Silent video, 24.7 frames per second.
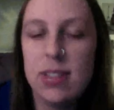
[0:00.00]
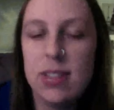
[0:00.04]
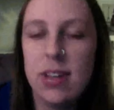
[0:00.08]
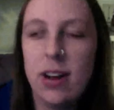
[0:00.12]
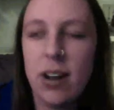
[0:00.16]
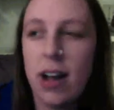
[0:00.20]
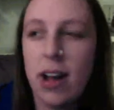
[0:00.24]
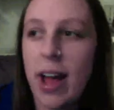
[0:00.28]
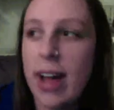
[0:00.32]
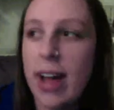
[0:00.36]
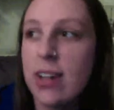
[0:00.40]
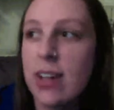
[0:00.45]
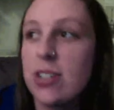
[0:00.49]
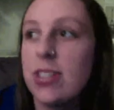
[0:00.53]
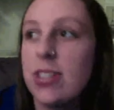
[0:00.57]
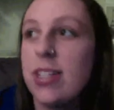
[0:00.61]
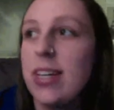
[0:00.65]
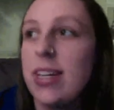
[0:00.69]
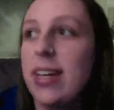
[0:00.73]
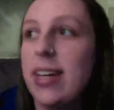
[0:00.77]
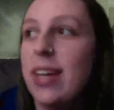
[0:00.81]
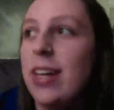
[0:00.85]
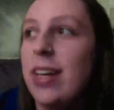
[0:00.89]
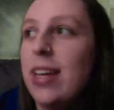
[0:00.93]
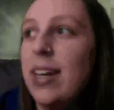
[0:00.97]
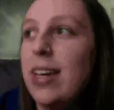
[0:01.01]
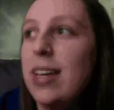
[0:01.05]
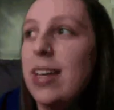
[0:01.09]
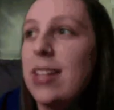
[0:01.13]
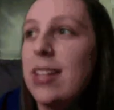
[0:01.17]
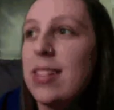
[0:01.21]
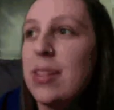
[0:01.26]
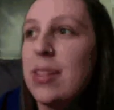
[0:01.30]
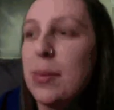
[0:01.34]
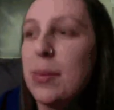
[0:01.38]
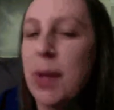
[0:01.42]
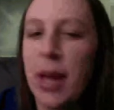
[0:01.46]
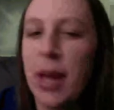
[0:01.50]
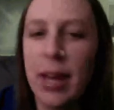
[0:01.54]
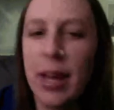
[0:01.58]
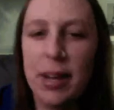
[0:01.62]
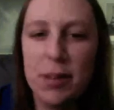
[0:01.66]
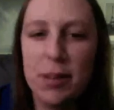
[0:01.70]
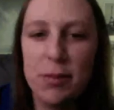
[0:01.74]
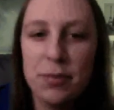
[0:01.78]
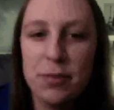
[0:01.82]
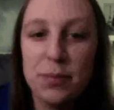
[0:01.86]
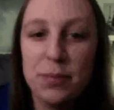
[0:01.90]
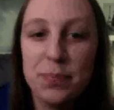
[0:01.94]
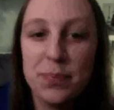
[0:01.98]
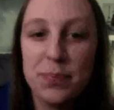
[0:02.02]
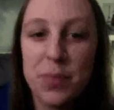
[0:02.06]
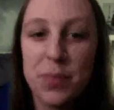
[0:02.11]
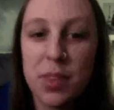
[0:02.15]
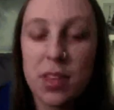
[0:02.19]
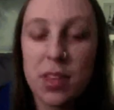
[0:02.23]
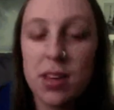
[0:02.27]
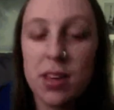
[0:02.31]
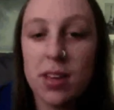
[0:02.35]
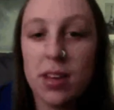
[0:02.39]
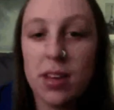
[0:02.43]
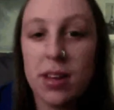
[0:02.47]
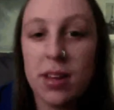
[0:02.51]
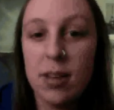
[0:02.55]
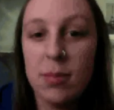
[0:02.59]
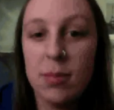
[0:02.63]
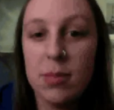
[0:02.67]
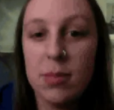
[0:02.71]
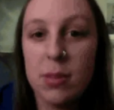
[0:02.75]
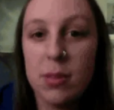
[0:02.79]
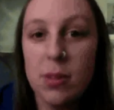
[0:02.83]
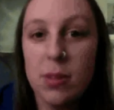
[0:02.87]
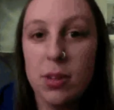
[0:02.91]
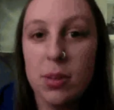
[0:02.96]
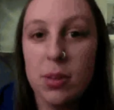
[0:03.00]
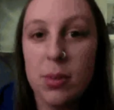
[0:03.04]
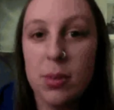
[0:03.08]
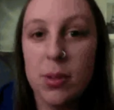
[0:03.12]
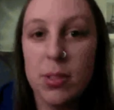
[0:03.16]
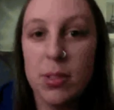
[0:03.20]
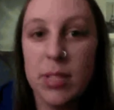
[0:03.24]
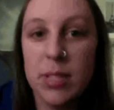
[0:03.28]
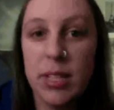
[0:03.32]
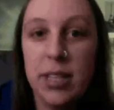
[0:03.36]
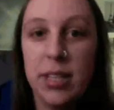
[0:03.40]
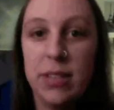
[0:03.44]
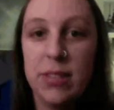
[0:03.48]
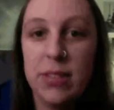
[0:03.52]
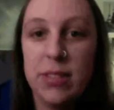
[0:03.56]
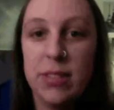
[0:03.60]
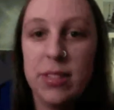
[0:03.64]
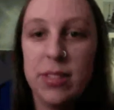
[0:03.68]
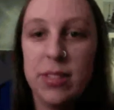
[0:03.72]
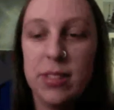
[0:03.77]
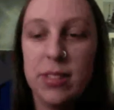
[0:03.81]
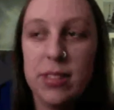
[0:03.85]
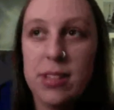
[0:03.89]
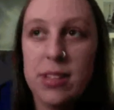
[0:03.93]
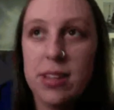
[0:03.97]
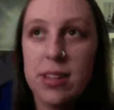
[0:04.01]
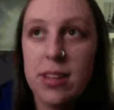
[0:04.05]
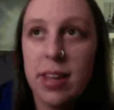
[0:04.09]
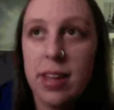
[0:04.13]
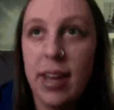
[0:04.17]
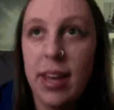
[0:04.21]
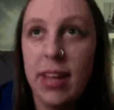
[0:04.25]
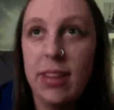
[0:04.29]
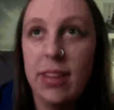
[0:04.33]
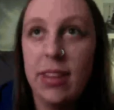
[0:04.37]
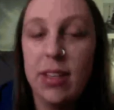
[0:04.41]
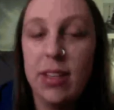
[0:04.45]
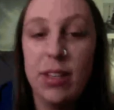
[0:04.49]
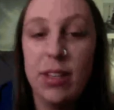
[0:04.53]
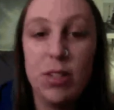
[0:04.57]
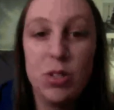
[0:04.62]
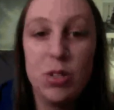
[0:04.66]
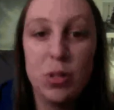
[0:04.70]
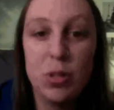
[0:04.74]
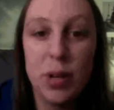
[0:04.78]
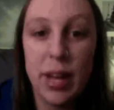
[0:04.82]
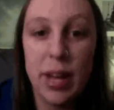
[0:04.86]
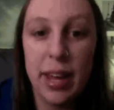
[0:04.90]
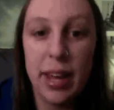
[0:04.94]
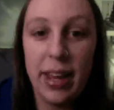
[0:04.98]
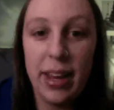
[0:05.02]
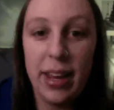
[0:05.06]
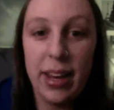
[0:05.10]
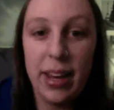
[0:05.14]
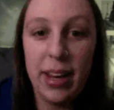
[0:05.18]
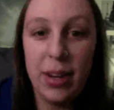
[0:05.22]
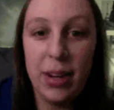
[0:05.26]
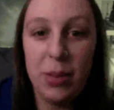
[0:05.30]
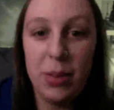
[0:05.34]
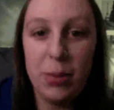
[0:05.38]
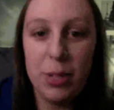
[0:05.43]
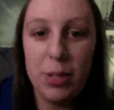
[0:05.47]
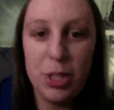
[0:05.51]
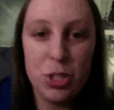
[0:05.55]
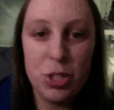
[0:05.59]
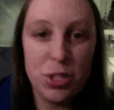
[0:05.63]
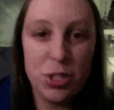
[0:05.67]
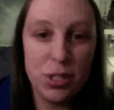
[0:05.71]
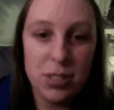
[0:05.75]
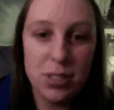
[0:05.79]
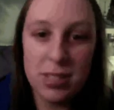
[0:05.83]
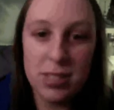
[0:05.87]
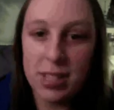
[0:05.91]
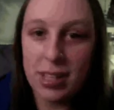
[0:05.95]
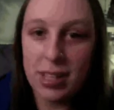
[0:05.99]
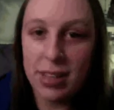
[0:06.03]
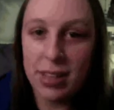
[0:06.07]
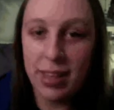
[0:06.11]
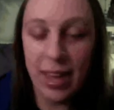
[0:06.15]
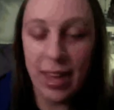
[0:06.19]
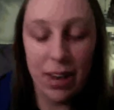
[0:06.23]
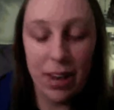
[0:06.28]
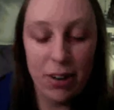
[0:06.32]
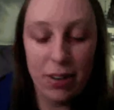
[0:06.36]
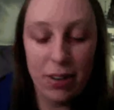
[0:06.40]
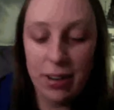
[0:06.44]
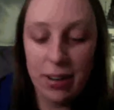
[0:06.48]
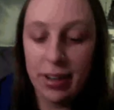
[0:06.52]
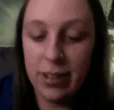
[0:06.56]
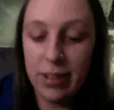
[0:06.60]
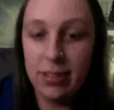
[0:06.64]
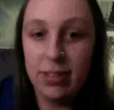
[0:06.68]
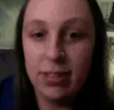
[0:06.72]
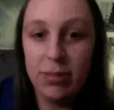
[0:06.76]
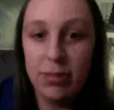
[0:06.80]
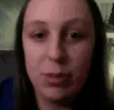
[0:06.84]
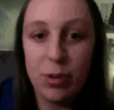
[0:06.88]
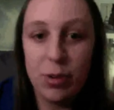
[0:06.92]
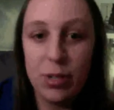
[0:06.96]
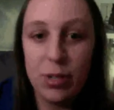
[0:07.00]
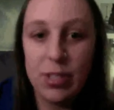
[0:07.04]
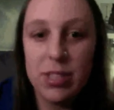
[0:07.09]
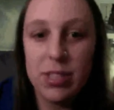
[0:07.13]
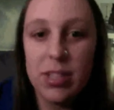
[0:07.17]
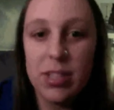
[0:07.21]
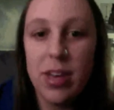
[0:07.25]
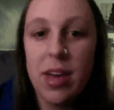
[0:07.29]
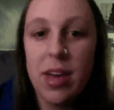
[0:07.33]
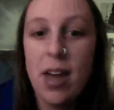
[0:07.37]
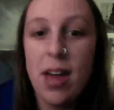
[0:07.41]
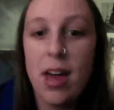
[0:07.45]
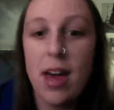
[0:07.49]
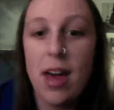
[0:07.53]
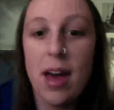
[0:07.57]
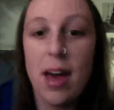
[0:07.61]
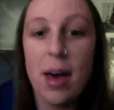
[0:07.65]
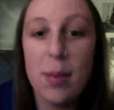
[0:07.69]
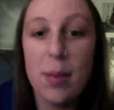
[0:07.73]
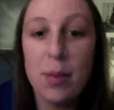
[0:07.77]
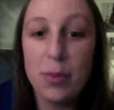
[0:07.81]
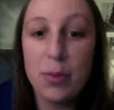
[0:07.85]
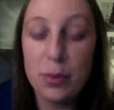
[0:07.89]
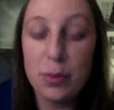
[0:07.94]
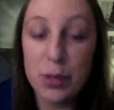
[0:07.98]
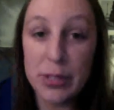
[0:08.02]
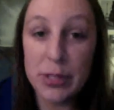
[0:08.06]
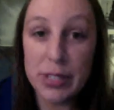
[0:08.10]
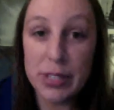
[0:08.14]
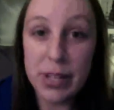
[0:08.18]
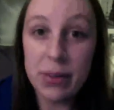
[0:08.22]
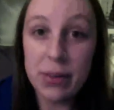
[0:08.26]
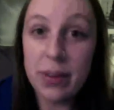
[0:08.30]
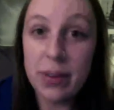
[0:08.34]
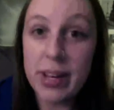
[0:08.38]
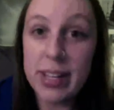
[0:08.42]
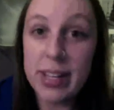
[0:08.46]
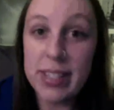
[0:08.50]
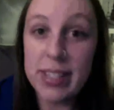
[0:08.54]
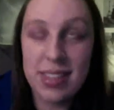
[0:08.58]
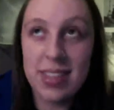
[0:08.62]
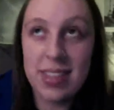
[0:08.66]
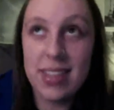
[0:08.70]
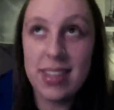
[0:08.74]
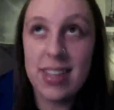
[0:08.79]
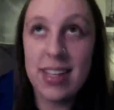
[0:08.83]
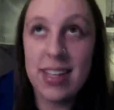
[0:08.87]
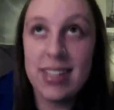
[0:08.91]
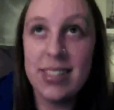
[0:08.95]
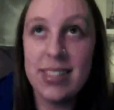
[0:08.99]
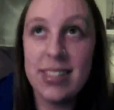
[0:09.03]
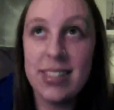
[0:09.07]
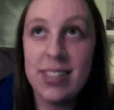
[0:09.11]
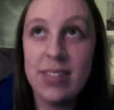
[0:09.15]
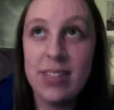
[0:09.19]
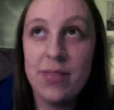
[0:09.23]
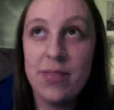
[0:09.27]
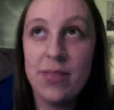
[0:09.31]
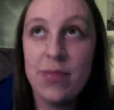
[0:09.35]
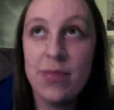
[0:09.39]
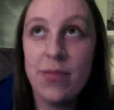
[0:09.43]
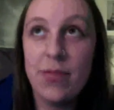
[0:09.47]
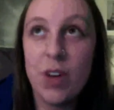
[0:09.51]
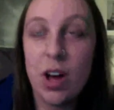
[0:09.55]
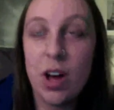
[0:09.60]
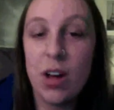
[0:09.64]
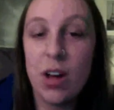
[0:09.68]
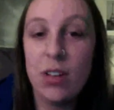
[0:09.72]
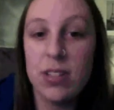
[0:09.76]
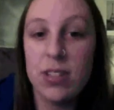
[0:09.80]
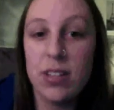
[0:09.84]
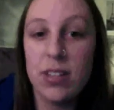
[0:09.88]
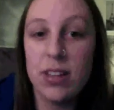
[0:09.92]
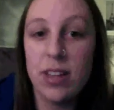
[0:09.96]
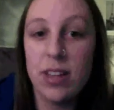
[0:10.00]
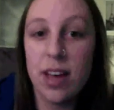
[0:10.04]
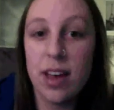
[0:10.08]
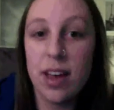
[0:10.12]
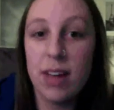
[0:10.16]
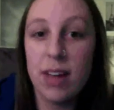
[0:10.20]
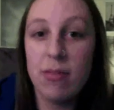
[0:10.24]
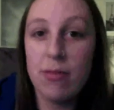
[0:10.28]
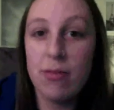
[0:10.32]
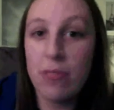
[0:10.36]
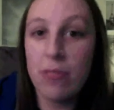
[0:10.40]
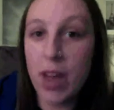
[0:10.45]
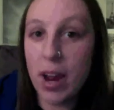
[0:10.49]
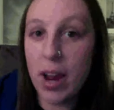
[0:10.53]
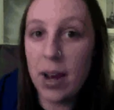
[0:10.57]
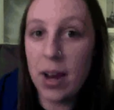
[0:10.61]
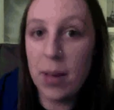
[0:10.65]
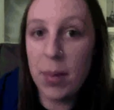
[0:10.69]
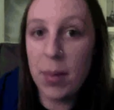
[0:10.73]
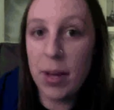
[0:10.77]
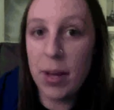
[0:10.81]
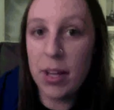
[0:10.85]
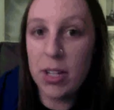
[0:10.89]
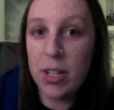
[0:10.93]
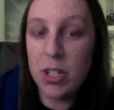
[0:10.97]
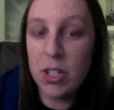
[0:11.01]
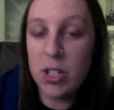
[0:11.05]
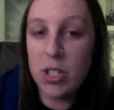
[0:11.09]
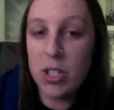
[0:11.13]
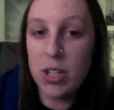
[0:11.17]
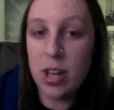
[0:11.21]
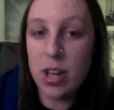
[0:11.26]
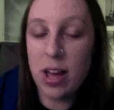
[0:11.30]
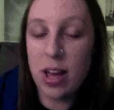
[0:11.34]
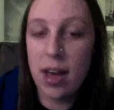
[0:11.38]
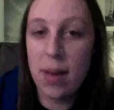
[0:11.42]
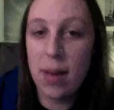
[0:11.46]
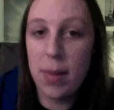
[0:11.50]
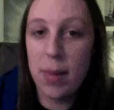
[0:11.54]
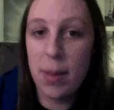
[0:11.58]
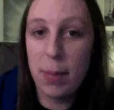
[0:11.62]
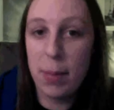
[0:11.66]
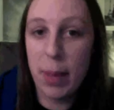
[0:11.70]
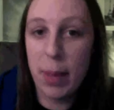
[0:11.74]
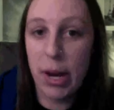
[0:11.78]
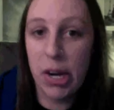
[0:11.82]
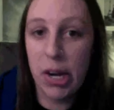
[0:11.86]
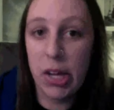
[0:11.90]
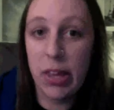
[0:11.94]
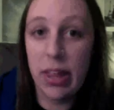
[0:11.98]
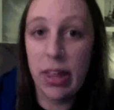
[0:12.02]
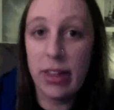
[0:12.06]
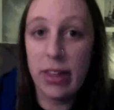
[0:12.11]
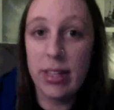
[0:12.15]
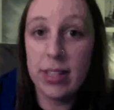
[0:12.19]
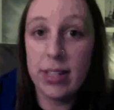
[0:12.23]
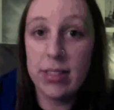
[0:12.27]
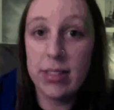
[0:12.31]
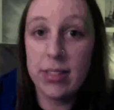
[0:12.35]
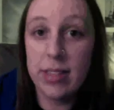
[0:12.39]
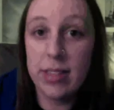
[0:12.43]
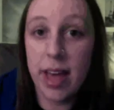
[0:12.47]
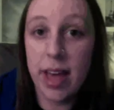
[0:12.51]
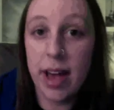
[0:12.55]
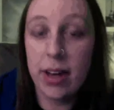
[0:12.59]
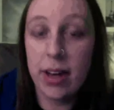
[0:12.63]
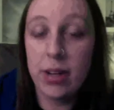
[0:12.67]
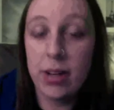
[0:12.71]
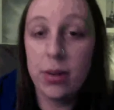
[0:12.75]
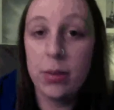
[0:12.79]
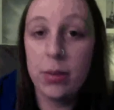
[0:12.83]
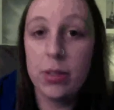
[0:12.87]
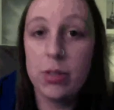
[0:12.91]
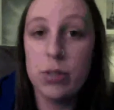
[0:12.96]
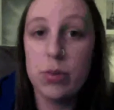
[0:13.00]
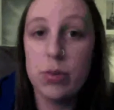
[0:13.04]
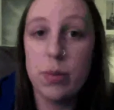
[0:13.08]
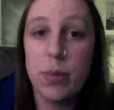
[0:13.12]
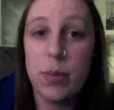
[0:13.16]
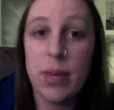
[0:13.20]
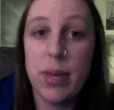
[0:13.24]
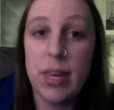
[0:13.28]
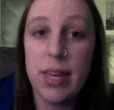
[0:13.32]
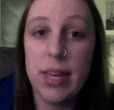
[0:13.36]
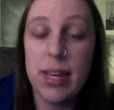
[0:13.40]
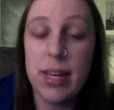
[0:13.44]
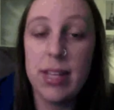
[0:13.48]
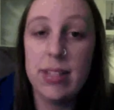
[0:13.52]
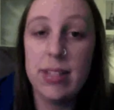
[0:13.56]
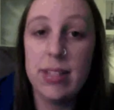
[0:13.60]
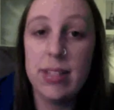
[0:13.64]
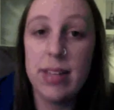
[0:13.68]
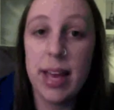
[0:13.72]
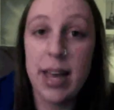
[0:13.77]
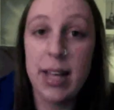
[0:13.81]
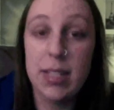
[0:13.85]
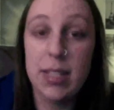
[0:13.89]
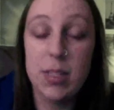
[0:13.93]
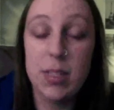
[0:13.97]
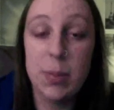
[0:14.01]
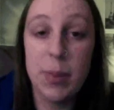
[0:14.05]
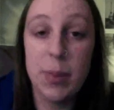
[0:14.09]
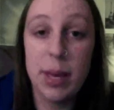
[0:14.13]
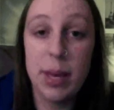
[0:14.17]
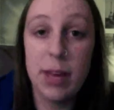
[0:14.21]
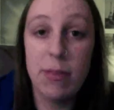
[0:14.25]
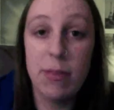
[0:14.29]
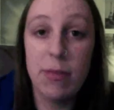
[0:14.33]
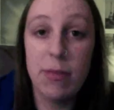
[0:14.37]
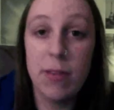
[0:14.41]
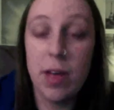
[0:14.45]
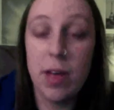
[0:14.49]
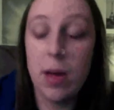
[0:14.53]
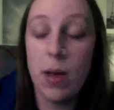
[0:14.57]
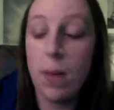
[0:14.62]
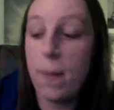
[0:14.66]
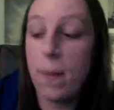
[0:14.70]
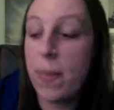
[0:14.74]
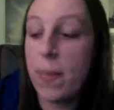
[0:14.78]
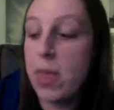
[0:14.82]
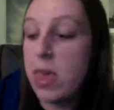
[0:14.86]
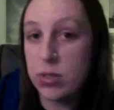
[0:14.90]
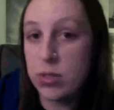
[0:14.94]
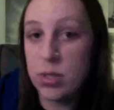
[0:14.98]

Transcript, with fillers: There are actually some kind of um, similar motifs, like the train, which you see later in, of course, uh, Before Sunrise. And this falls in line very much um, in paralleling Slacker, which would be his next big film.